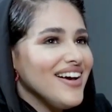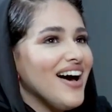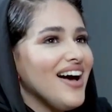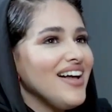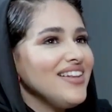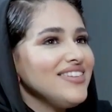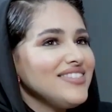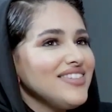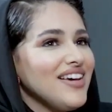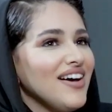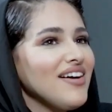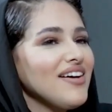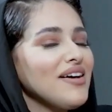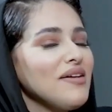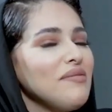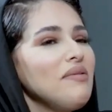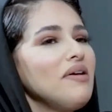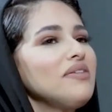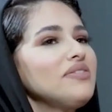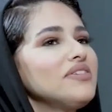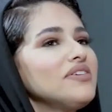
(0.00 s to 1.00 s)
I'll talk
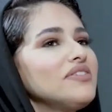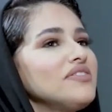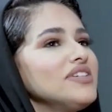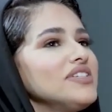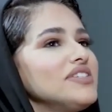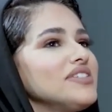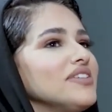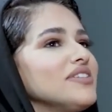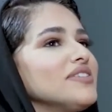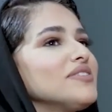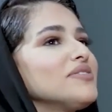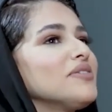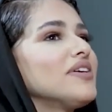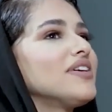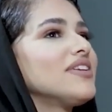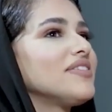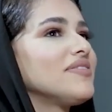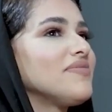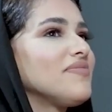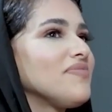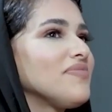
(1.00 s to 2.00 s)
about the recent
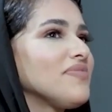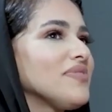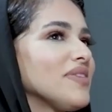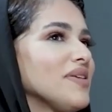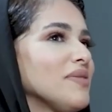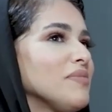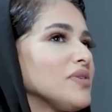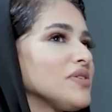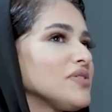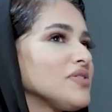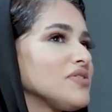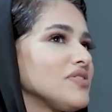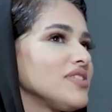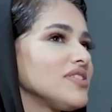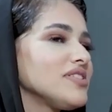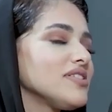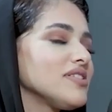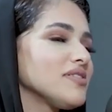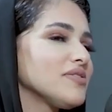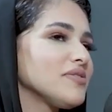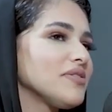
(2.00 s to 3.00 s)
one, the most
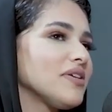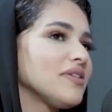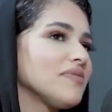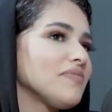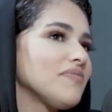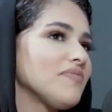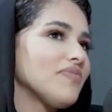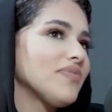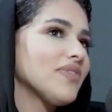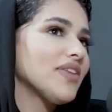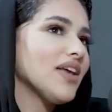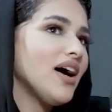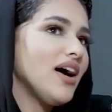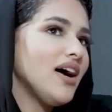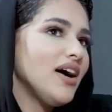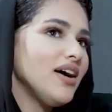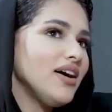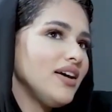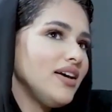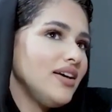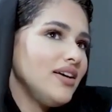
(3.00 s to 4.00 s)
recent one.
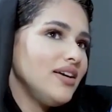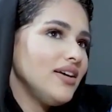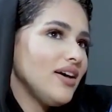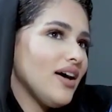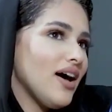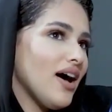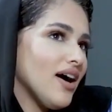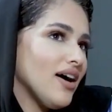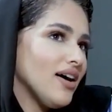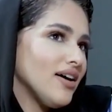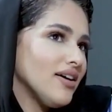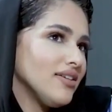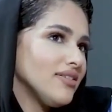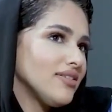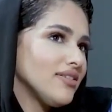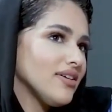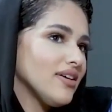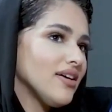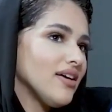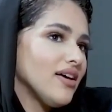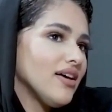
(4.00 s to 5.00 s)
I
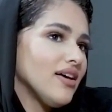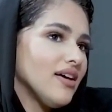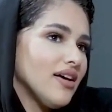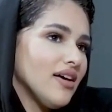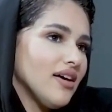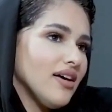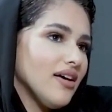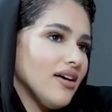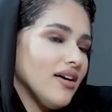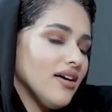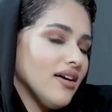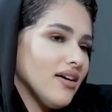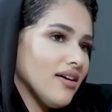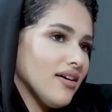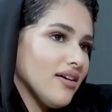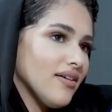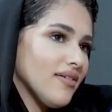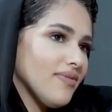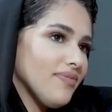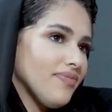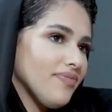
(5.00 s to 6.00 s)
had,
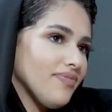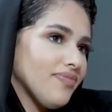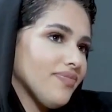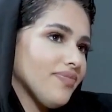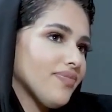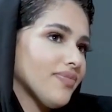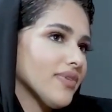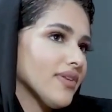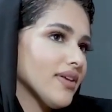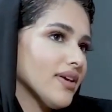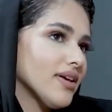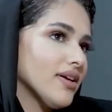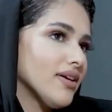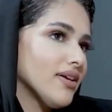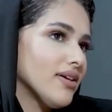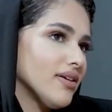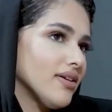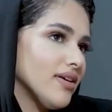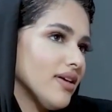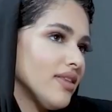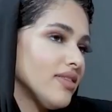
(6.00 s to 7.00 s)
and
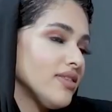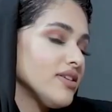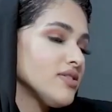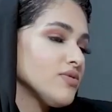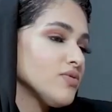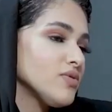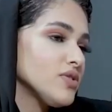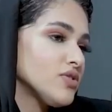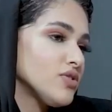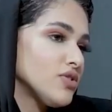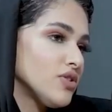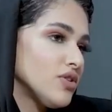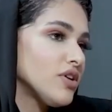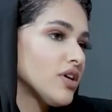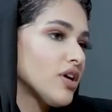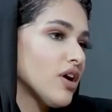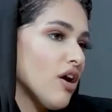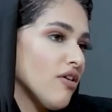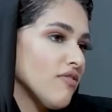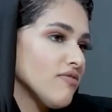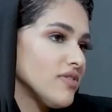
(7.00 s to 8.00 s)
this was
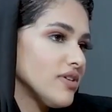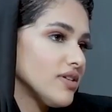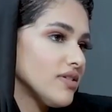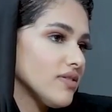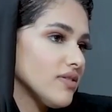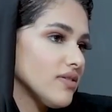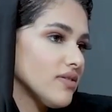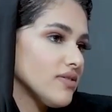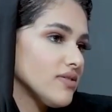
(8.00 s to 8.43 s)
during COVID.